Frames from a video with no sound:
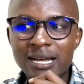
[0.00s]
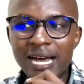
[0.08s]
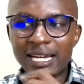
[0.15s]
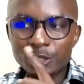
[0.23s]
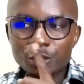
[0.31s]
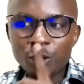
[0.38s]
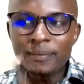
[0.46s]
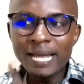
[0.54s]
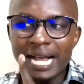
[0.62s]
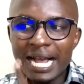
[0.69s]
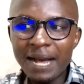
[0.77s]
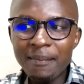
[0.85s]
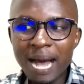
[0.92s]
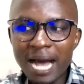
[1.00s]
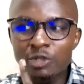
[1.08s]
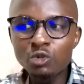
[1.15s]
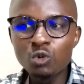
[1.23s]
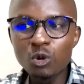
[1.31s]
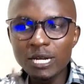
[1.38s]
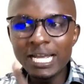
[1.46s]
Alituambia kama
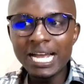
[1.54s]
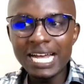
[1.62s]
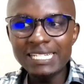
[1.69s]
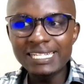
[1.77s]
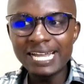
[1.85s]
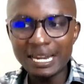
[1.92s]
hatuoni kazi